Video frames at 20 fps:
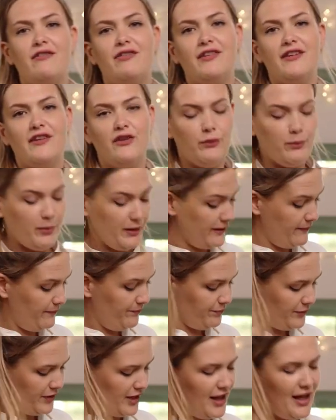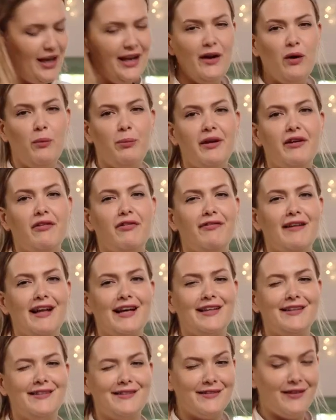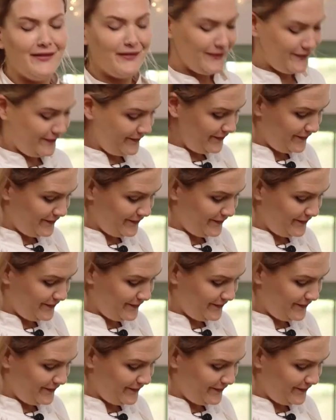for this bit. A little bit of flaky salt.